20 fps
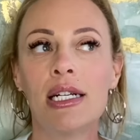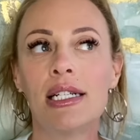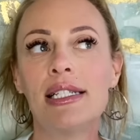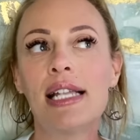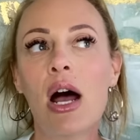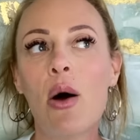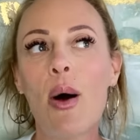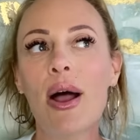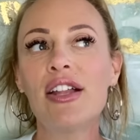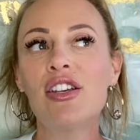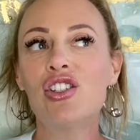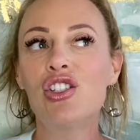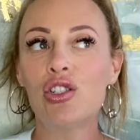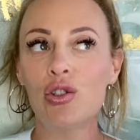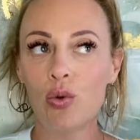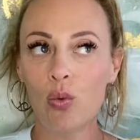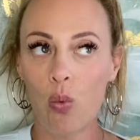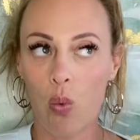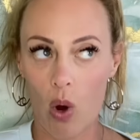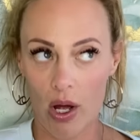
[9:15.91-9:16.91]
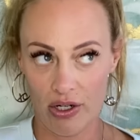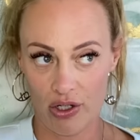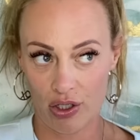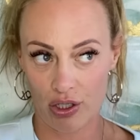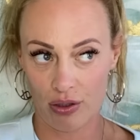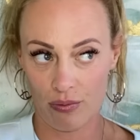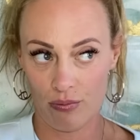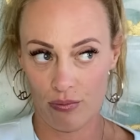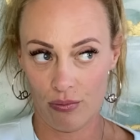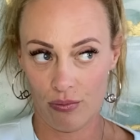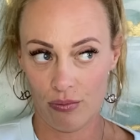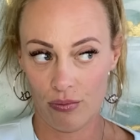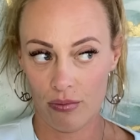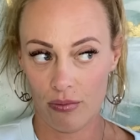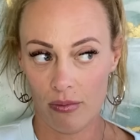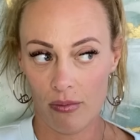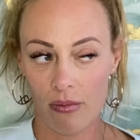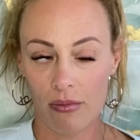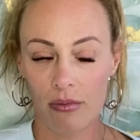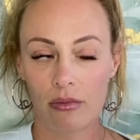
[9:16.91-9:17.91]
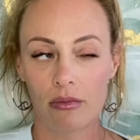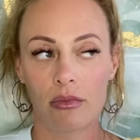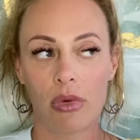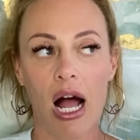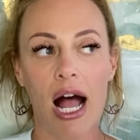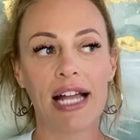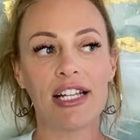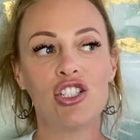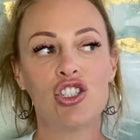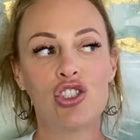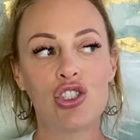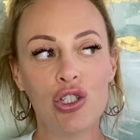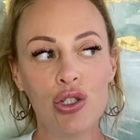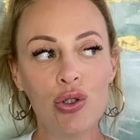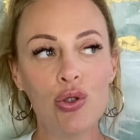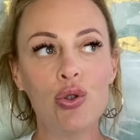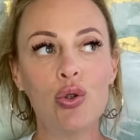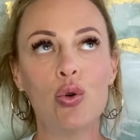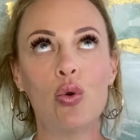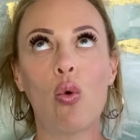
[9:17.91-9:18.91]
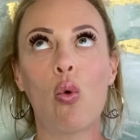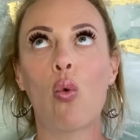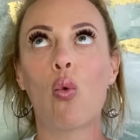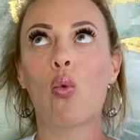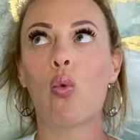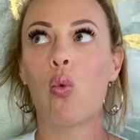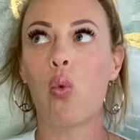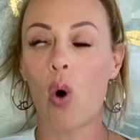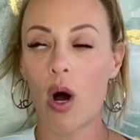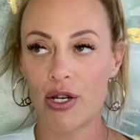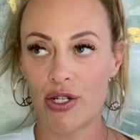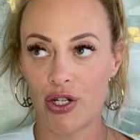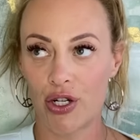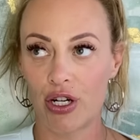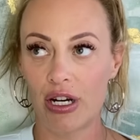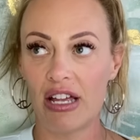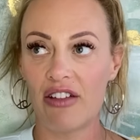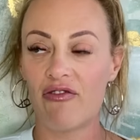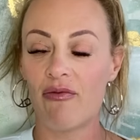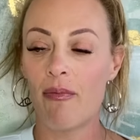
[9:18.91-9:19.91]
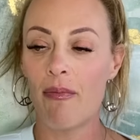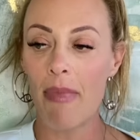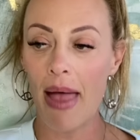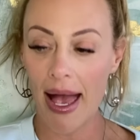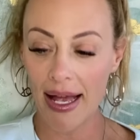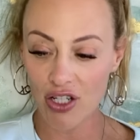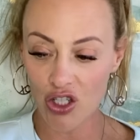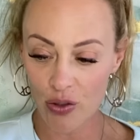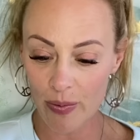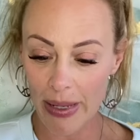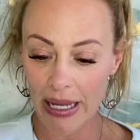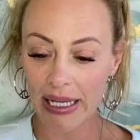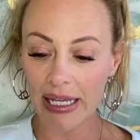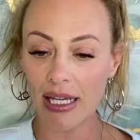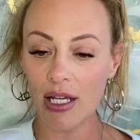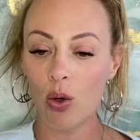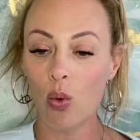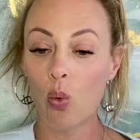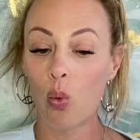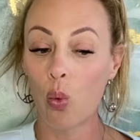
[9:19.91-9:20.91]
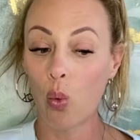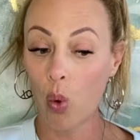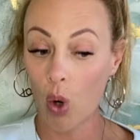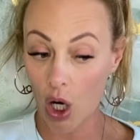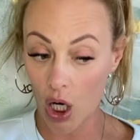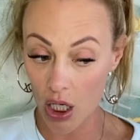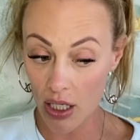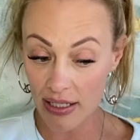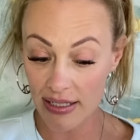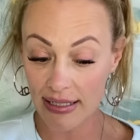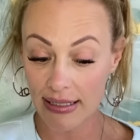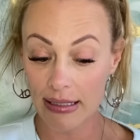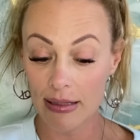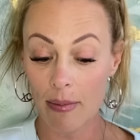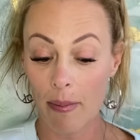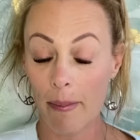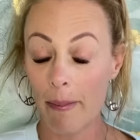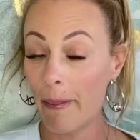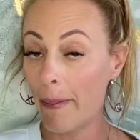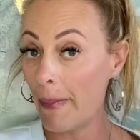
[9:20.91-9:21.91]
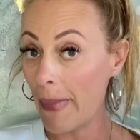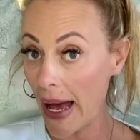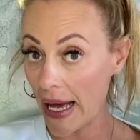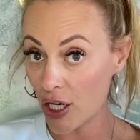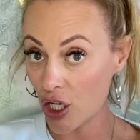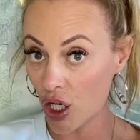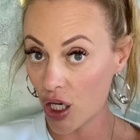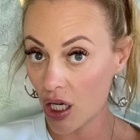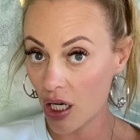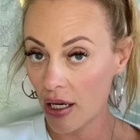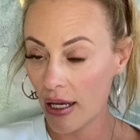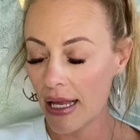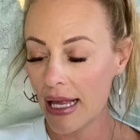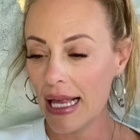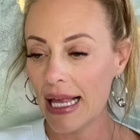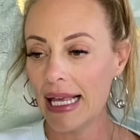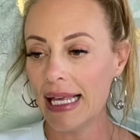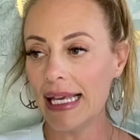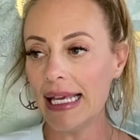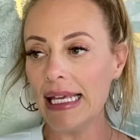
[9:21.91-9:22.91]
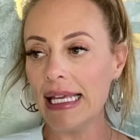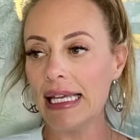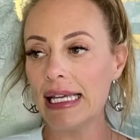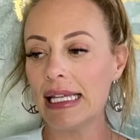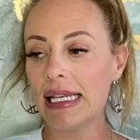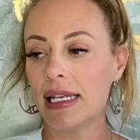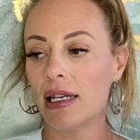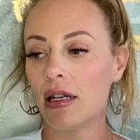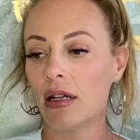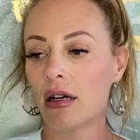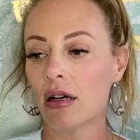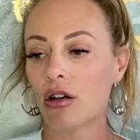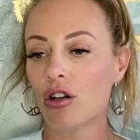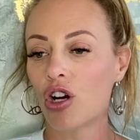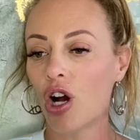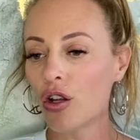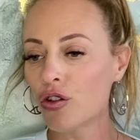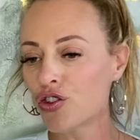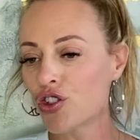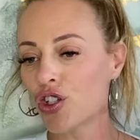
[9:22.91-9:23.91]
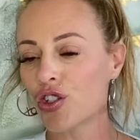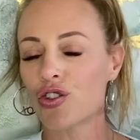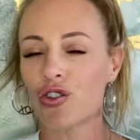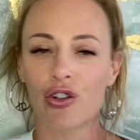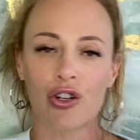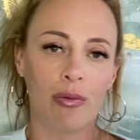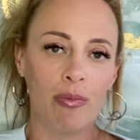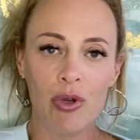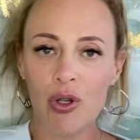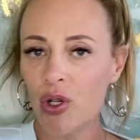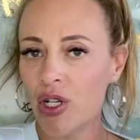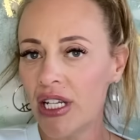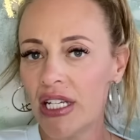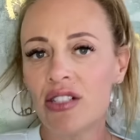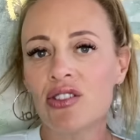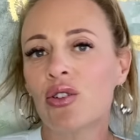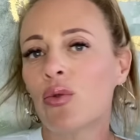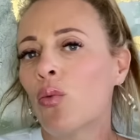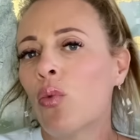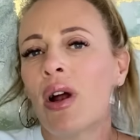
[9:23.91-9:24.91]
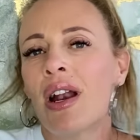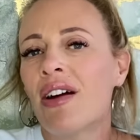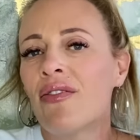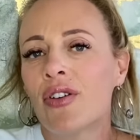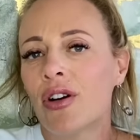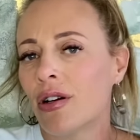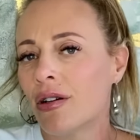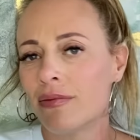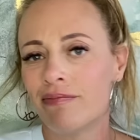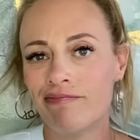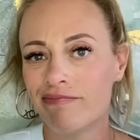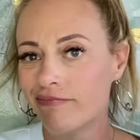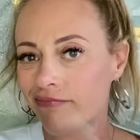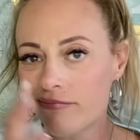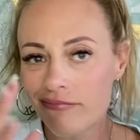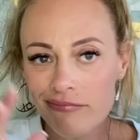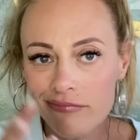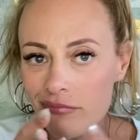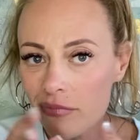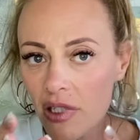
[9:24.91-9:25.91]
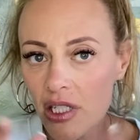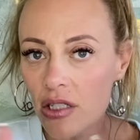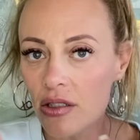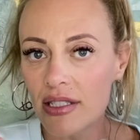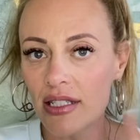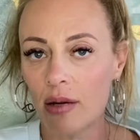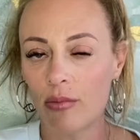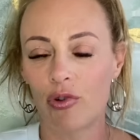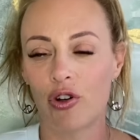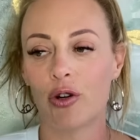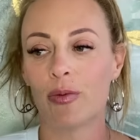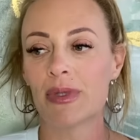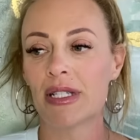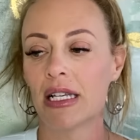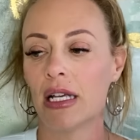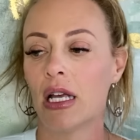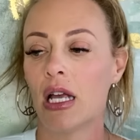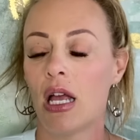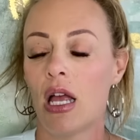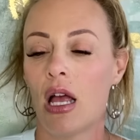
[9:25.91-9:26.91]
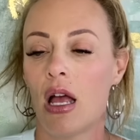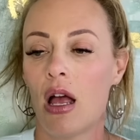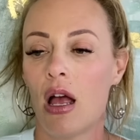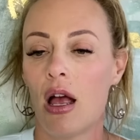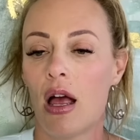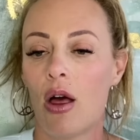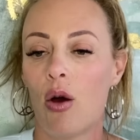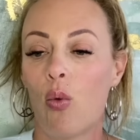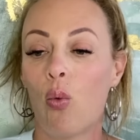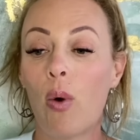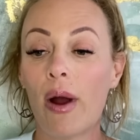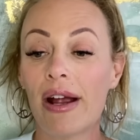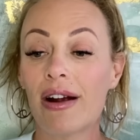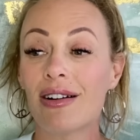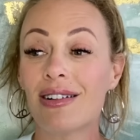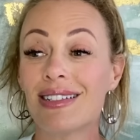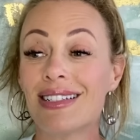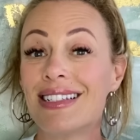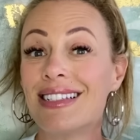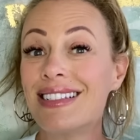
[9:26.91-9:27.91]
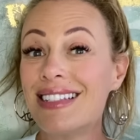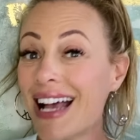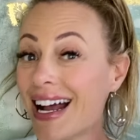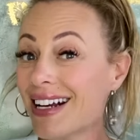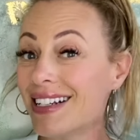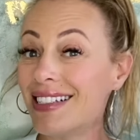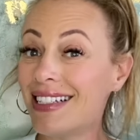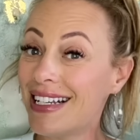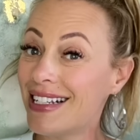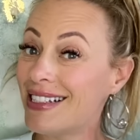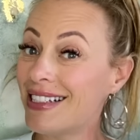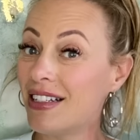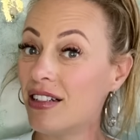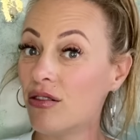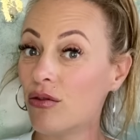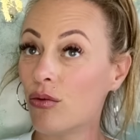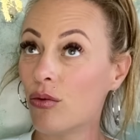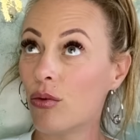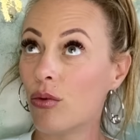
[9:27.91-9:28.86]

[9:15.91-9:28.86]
Now I do wonder, I do wonder if matchmaking works better in cultures or communities or whatever little subgroups where sex isn't